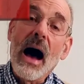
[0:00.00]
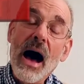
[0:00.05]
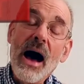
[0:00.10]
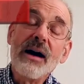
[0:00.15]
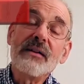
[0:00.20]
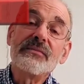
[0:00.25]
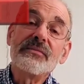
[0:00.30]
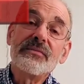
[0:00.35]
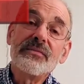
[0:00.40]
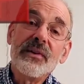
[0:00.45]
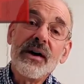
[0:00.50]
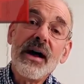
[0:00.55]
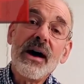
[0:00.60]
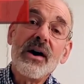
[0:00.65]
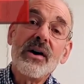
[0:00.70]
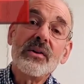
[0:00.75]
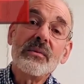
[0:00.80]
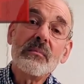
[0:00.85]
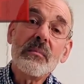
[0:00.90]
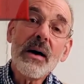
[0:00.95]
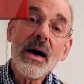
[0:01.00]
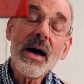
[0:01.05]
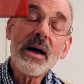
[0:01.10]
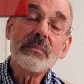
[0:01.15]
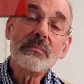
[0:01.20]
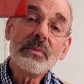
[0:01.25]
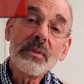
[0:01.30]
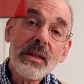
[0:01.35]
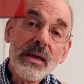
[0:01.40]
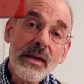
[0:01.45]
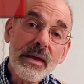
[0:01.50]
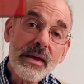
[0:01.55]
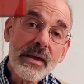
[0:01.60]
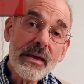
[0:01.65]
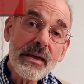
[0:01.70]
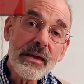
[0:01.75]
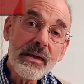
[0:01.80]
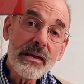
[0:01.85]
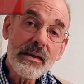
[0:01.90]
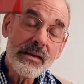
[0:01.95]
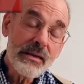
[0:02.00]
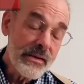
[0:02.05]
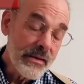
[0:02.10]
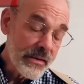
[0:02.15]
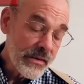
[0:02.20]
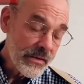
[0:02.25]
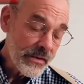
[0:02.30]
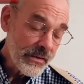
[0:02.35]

I found my place.